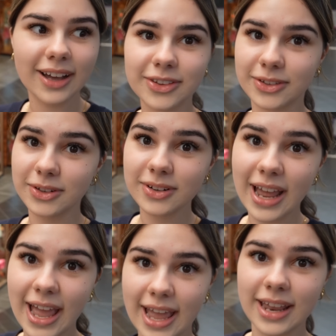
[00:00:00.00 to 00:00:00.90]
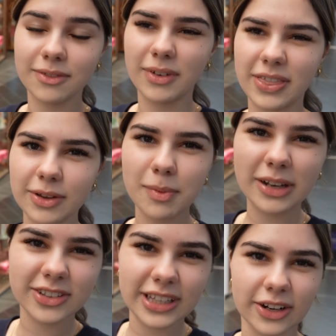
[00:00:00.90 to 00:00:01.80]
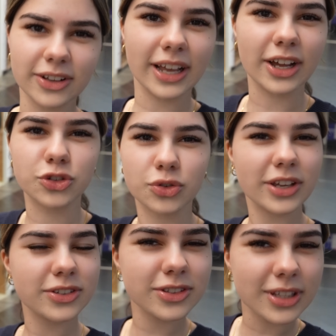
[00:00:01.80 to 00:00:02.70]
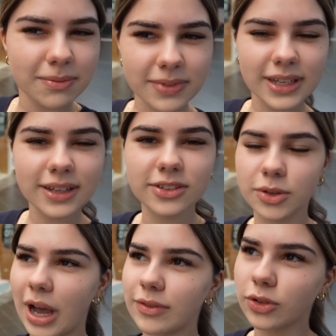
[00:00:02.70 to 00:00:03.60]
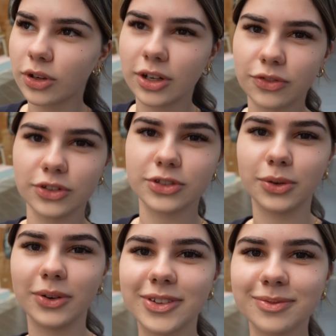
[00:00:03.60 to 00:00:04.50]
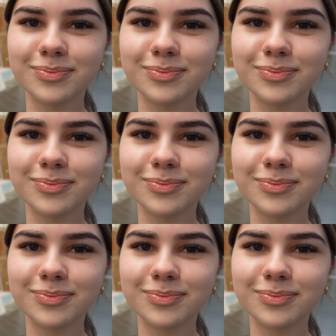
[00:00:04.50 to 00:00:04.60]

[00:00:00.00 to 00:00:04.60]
soon, and I think I might just get her like a dress or something. So we'll have a look in a few stores.